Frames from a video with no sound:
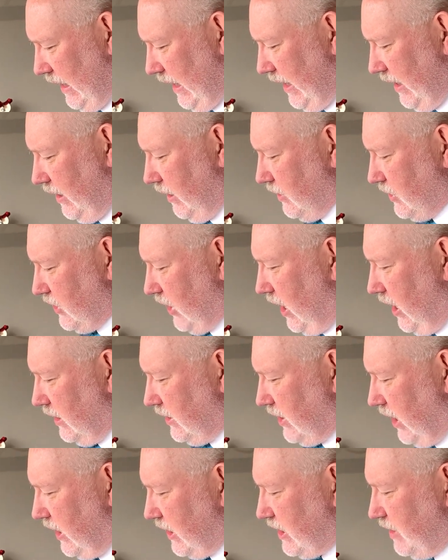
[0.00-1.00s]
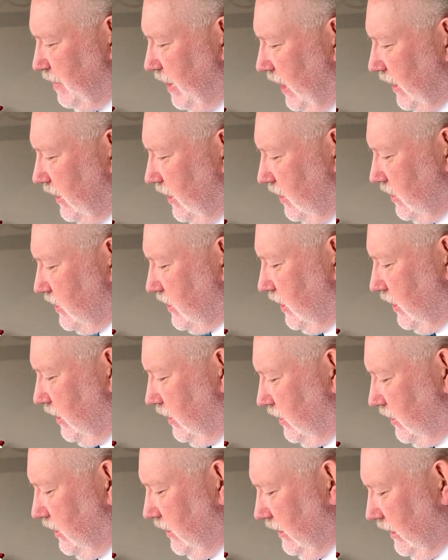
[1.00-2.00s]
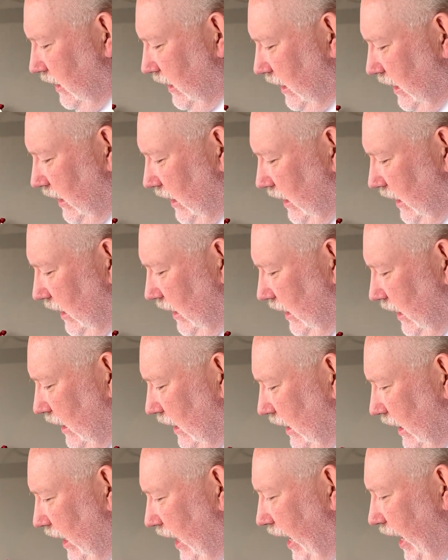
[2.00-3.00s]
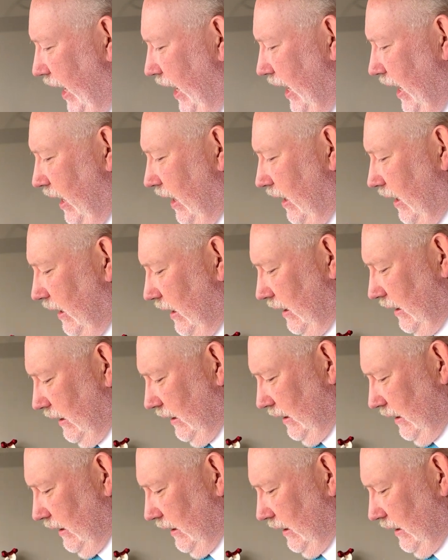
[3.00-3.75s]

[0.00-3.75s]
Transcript: he goes on, talks about those that are eating and